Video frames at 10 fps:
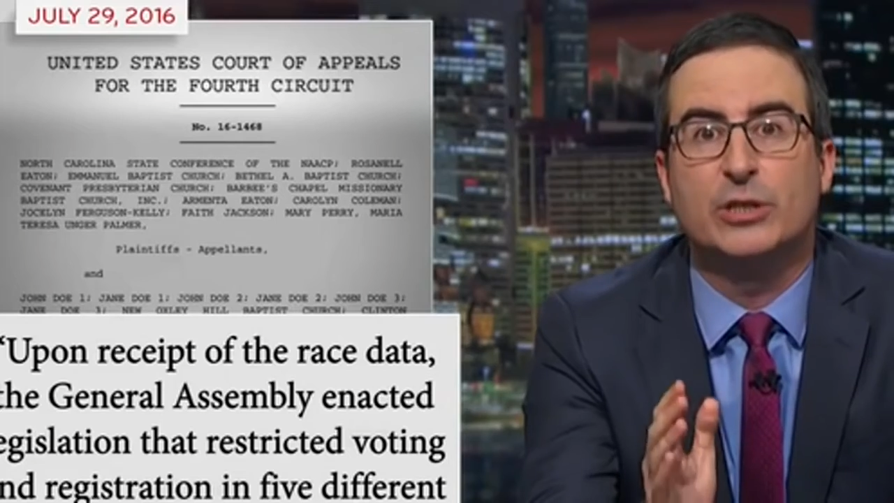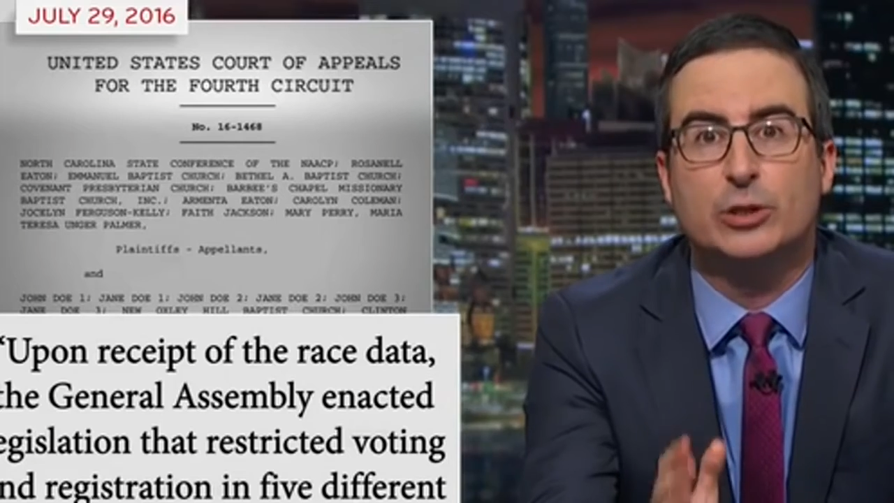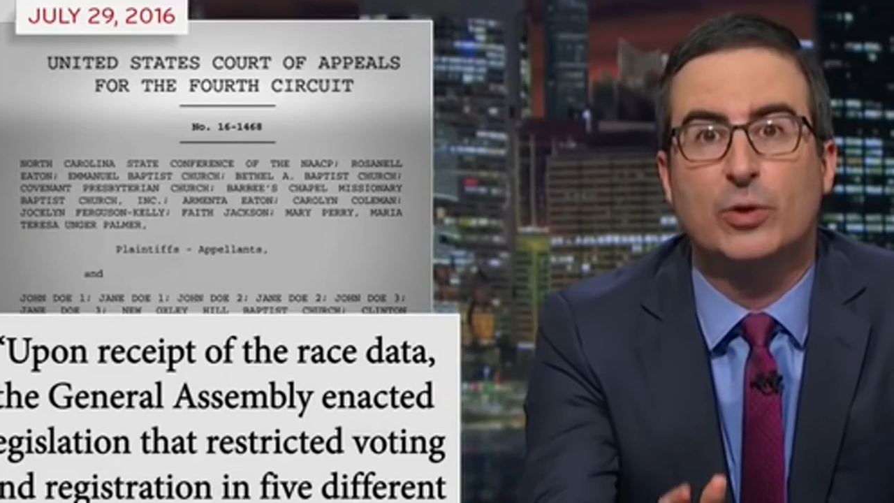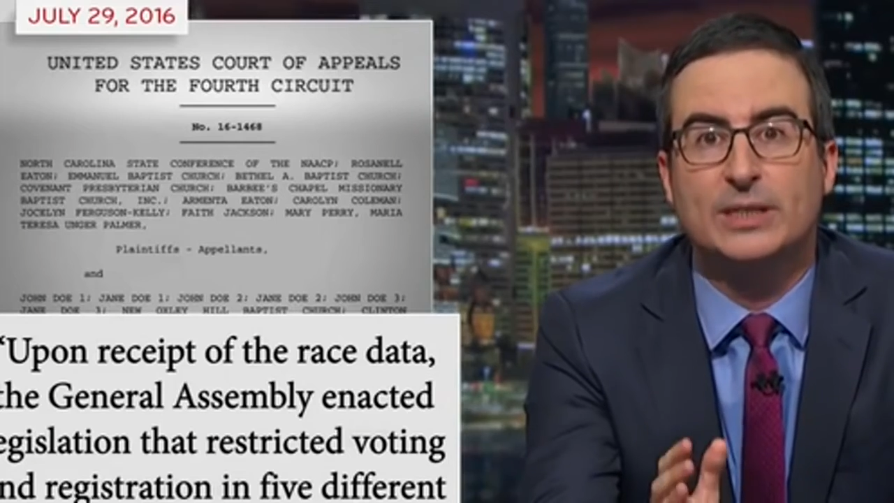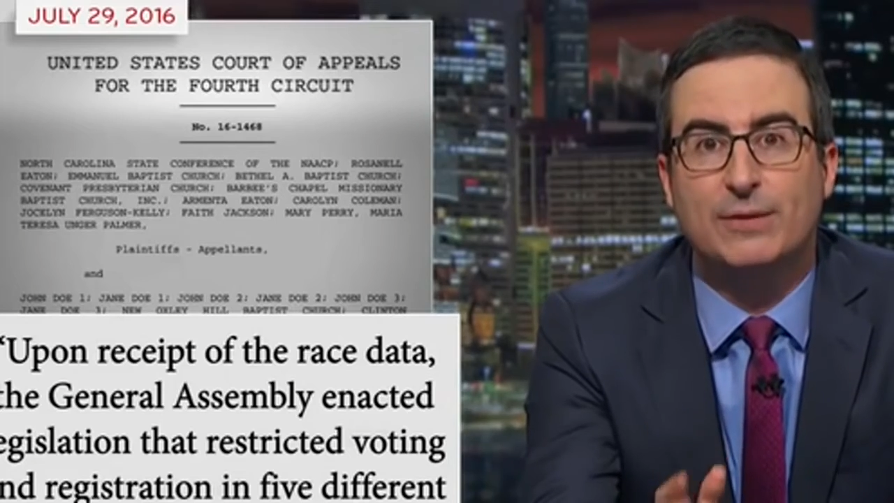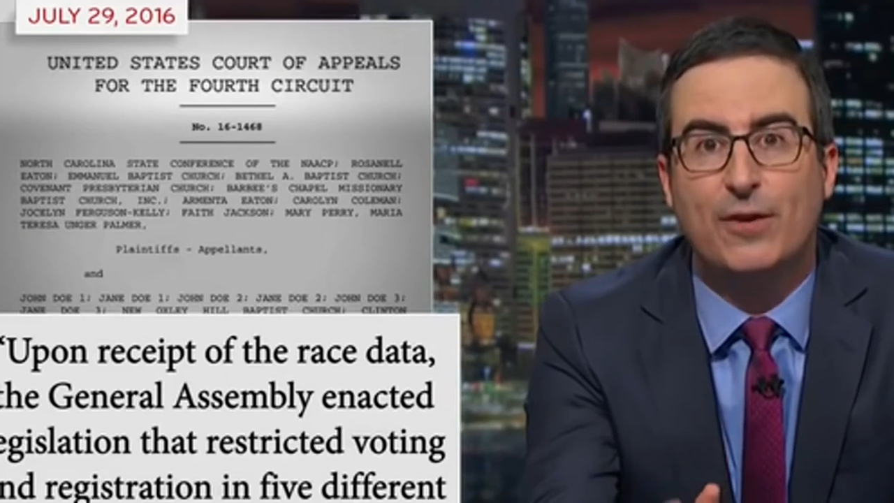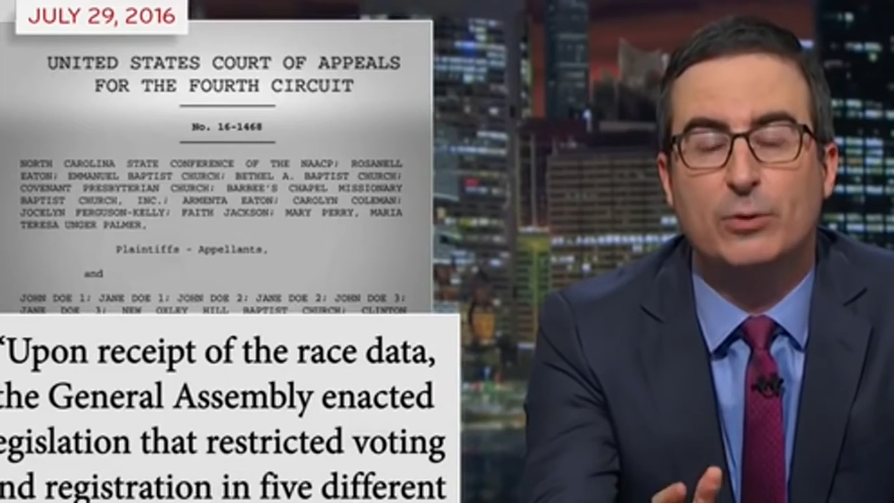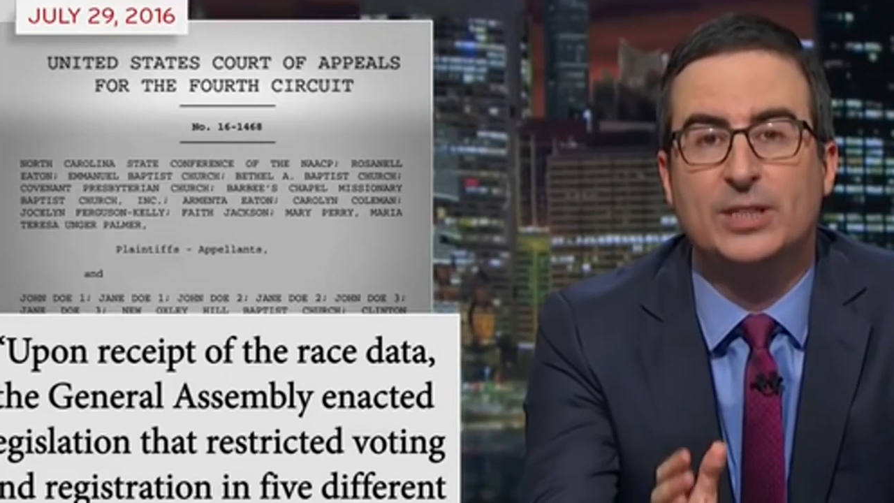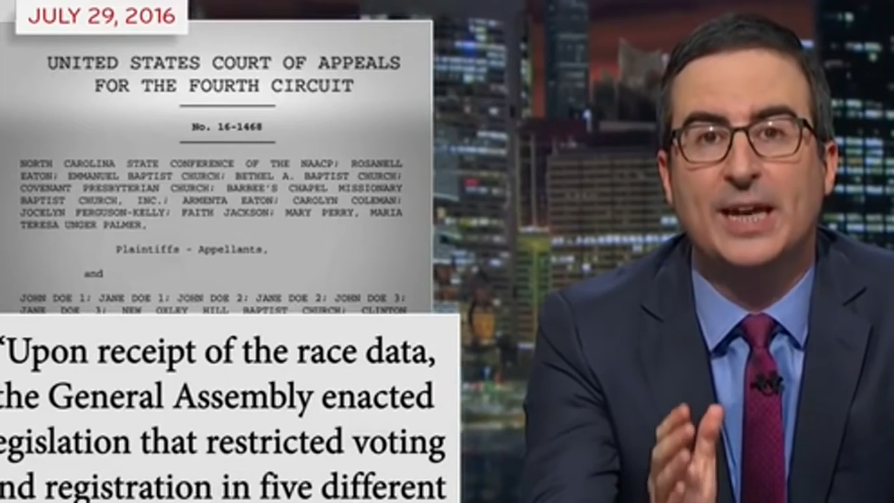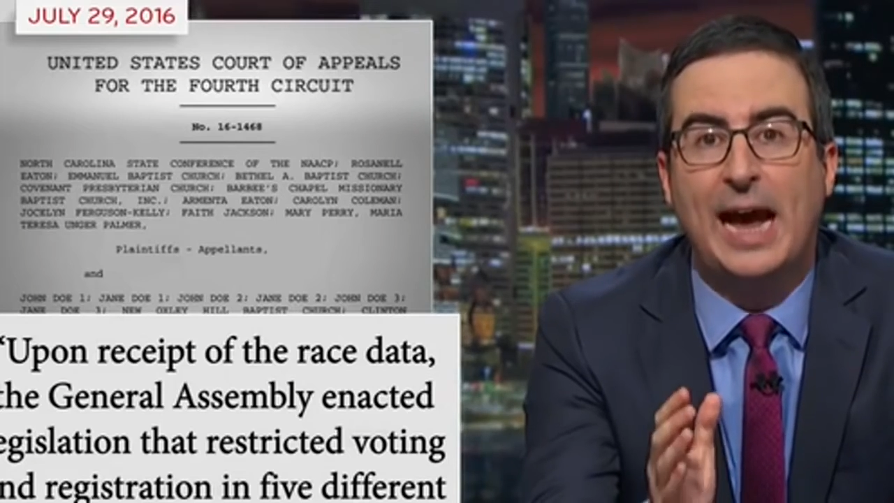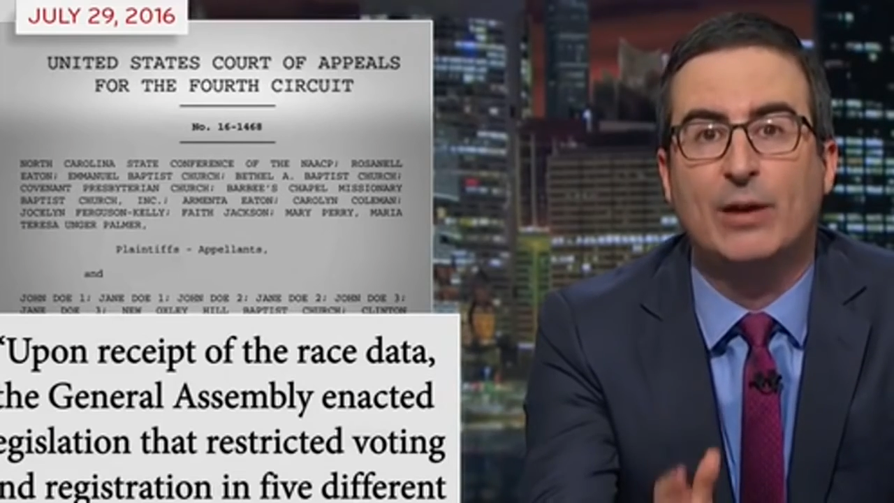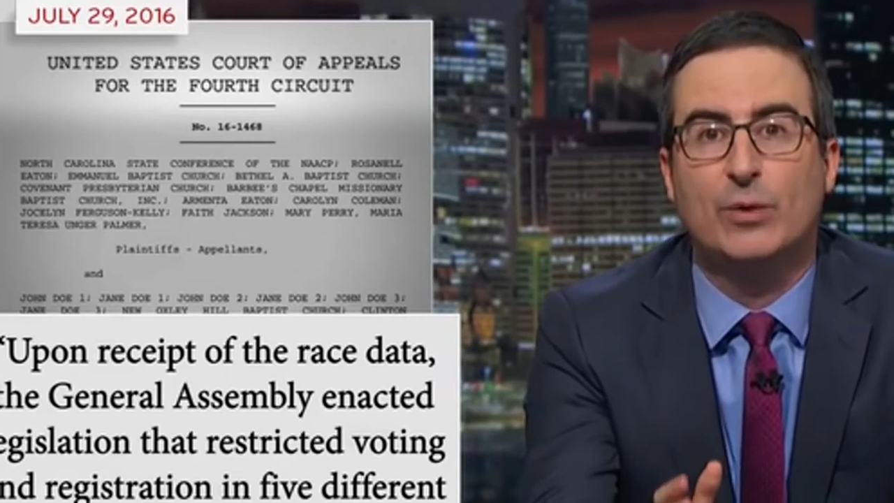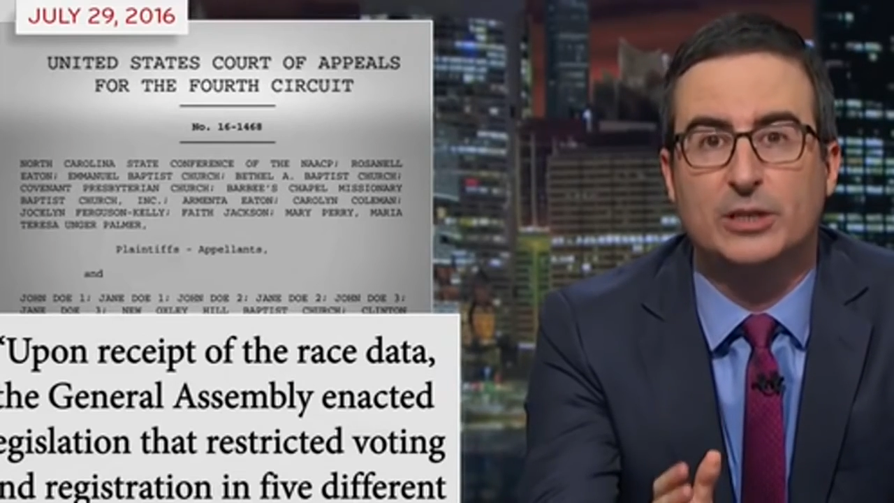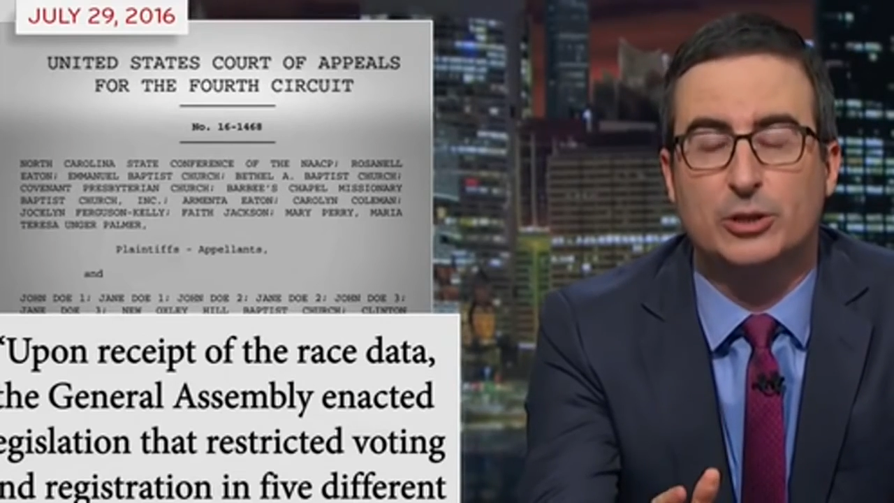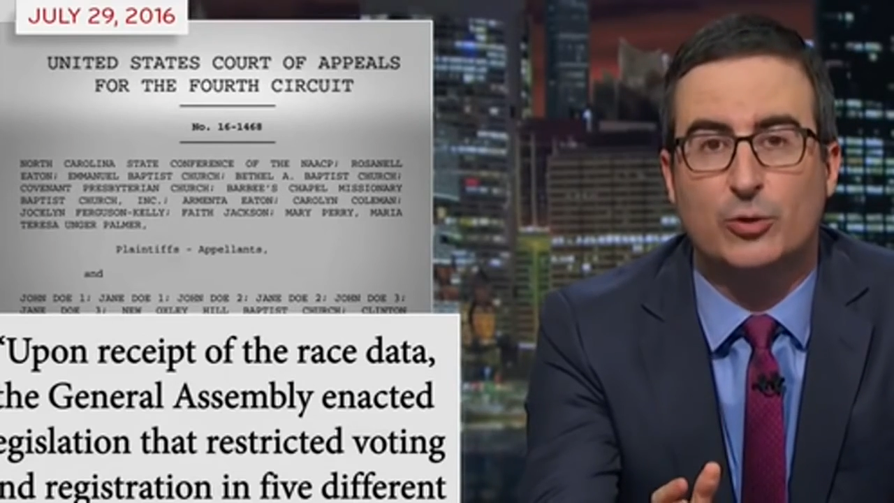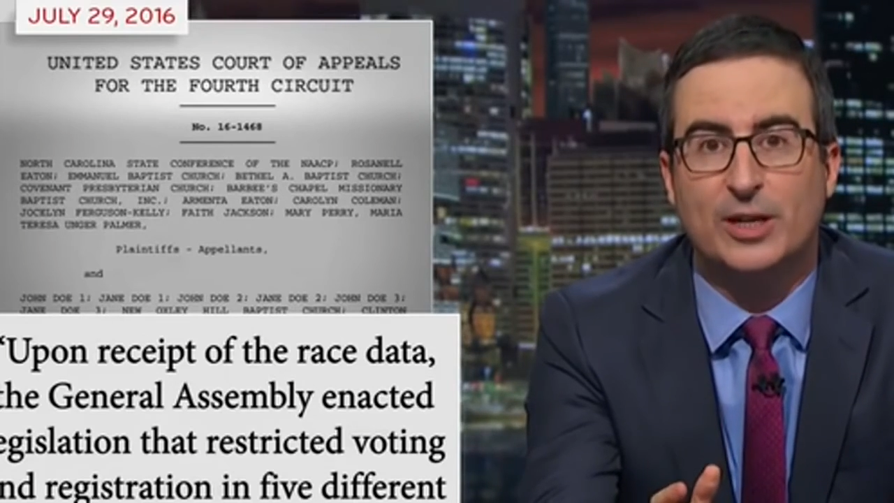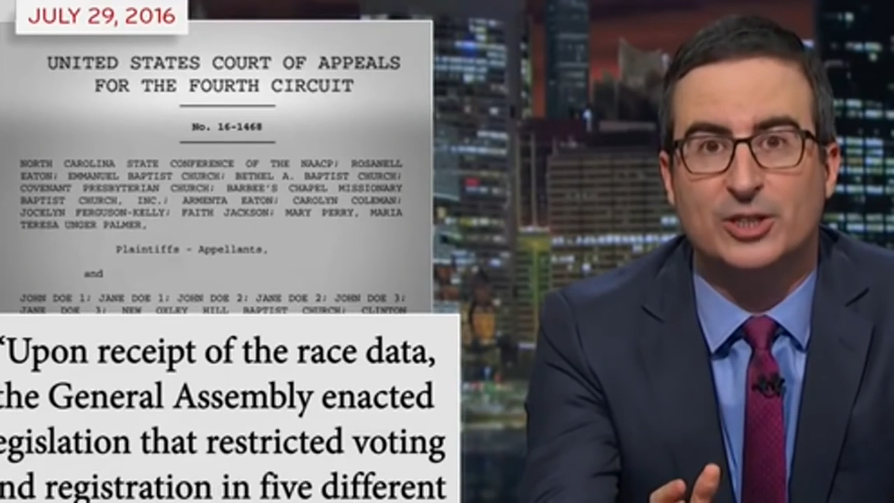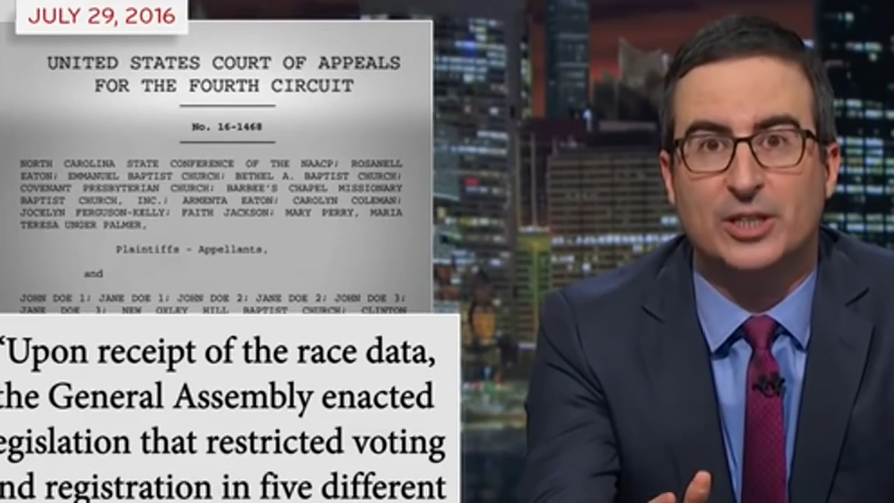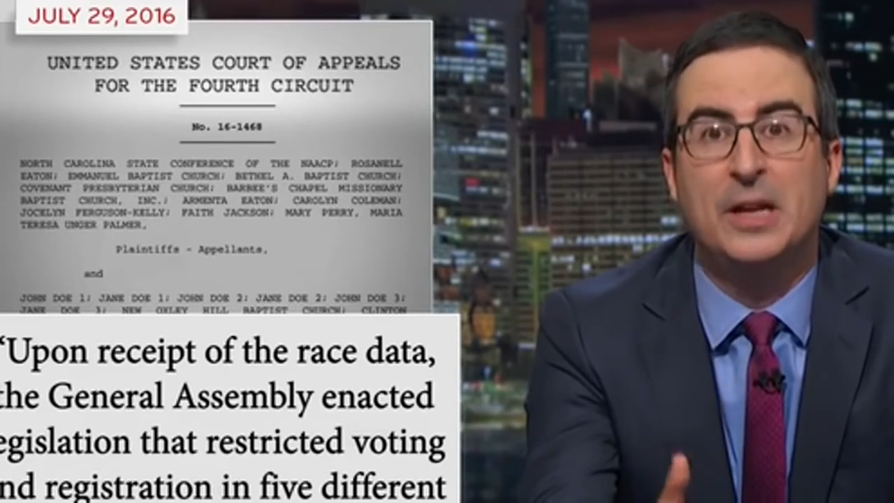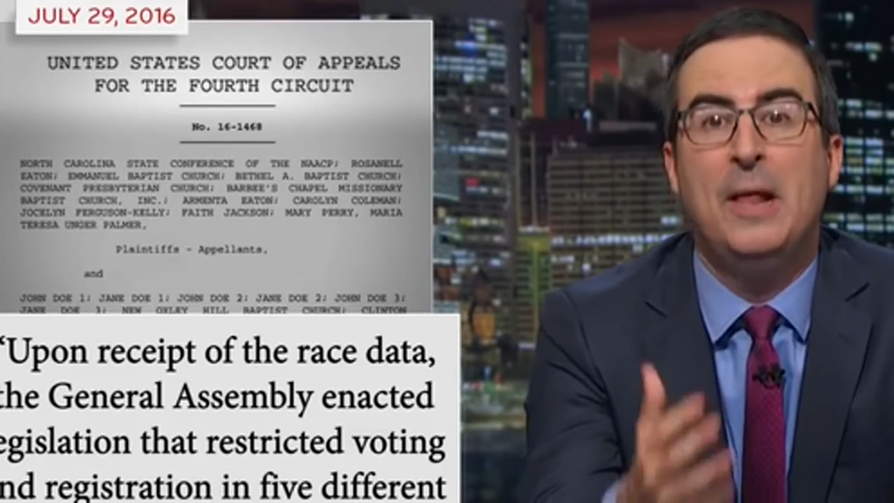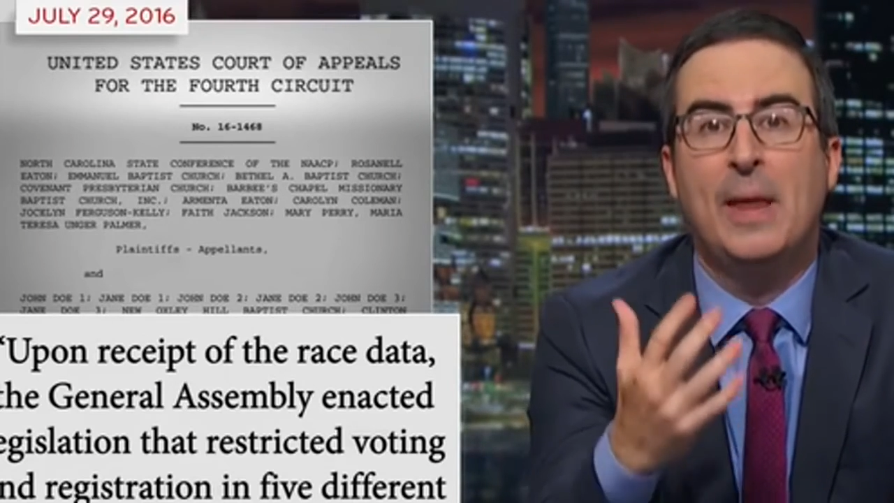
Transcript: restricted voting and registration